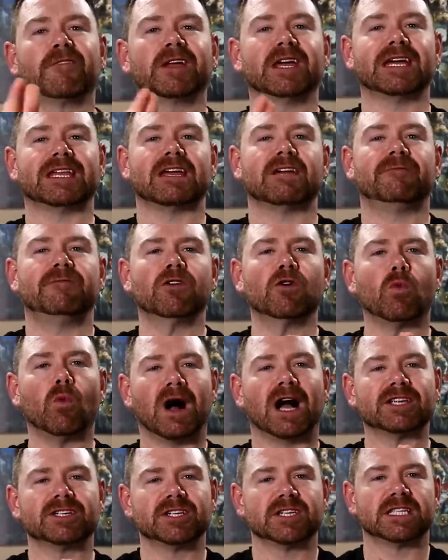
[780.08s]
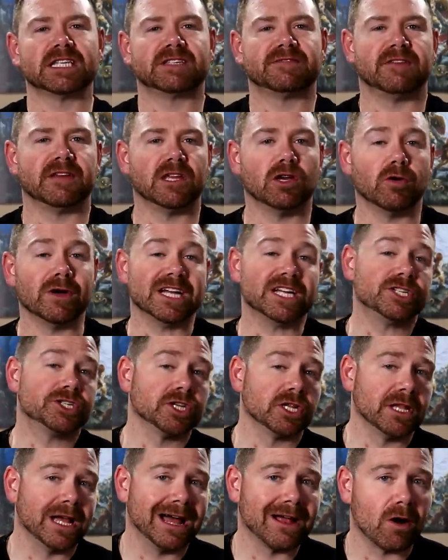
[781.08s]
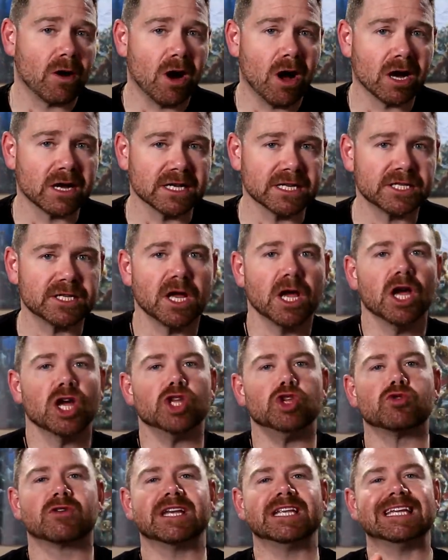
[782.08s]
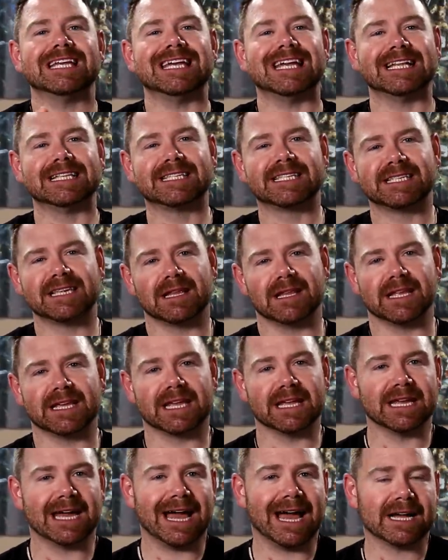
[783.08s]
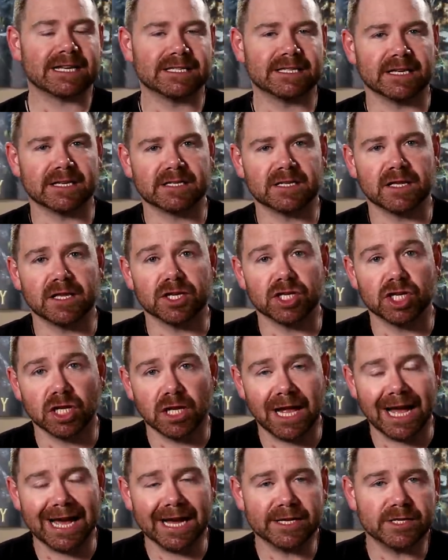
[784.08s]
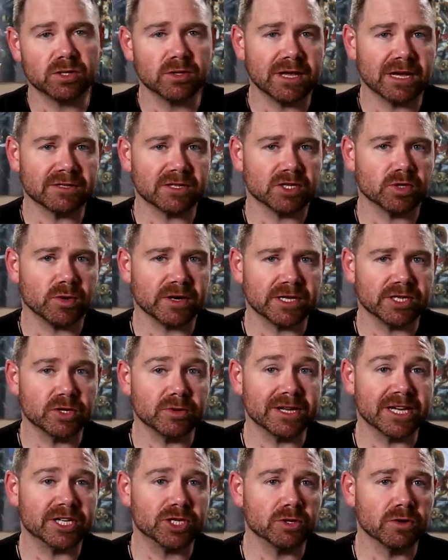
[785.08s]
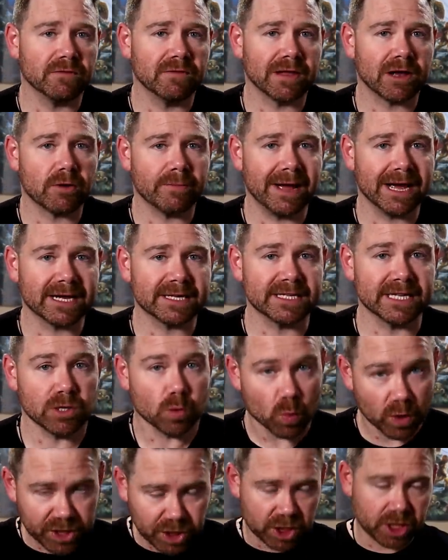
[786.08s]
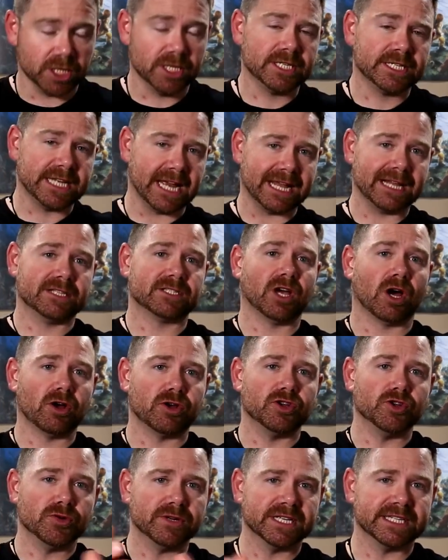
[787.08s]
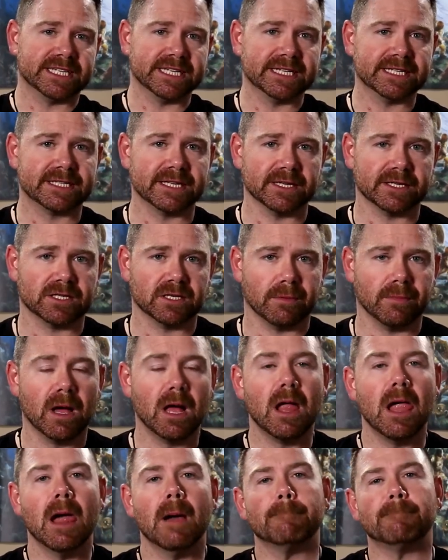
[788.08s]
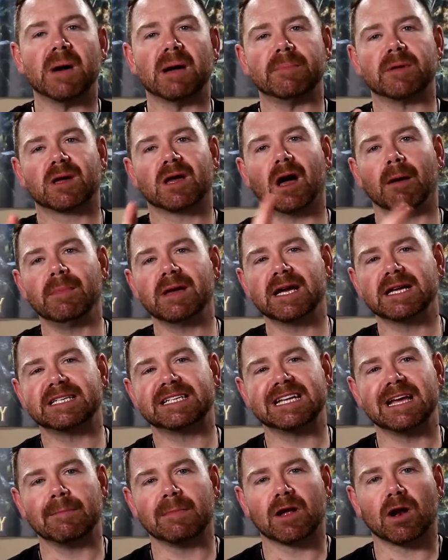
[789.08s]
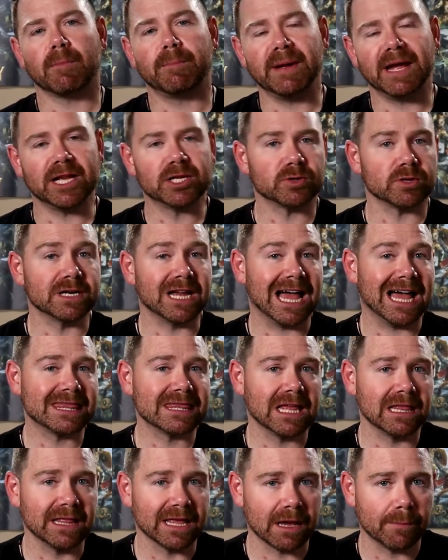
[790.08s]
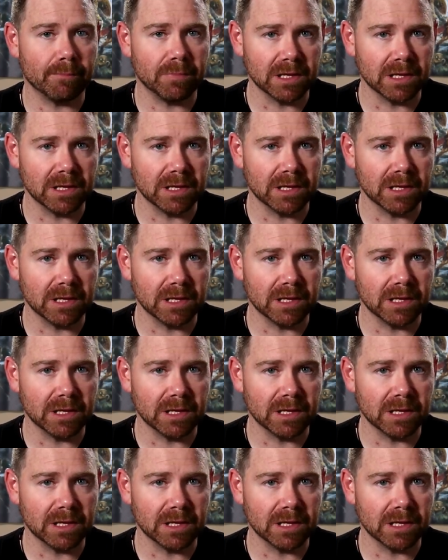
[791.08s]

forget, if you're watching this video in July or August, you can instantly get access to the July 2022 issue of Lair Magazine, which contains our new disease system, by becoming a DM Lair patron at the link